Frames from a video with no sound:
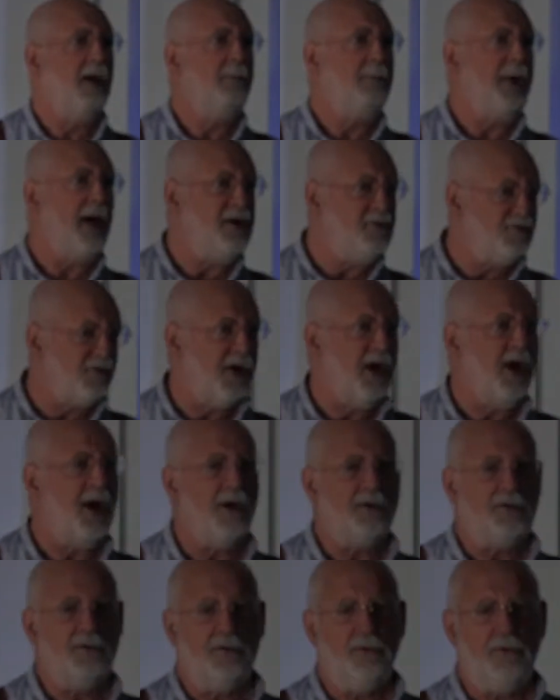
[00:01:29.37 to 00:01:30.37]

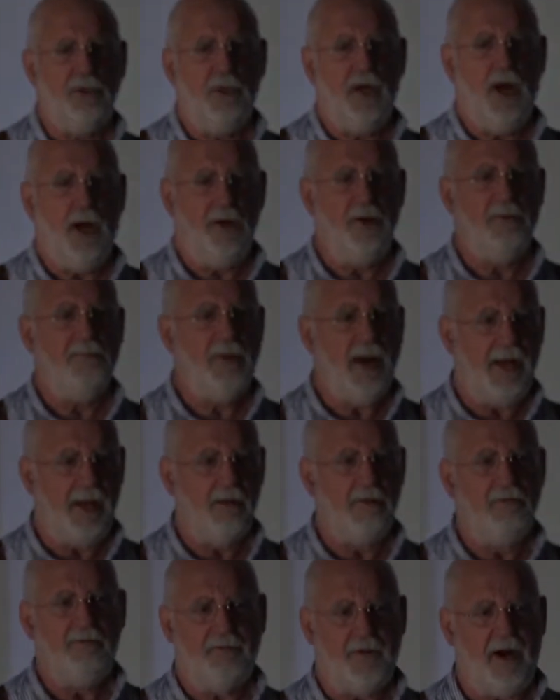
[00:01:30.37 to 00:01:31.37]
patriarchal and a
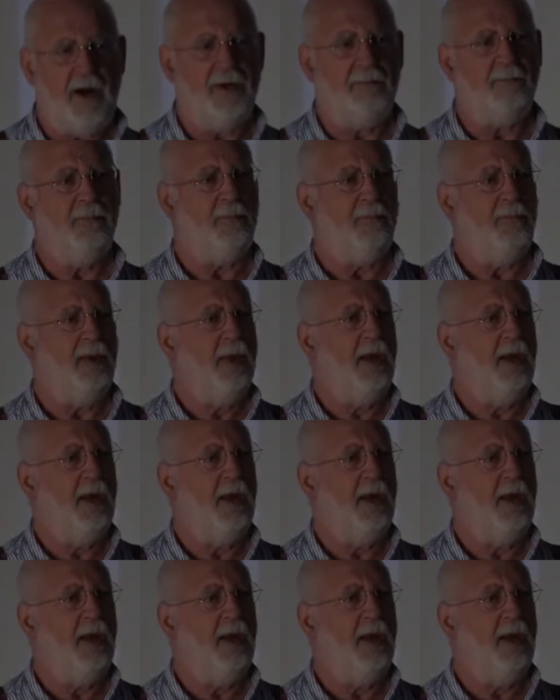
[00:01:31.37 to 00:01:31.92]
male frame.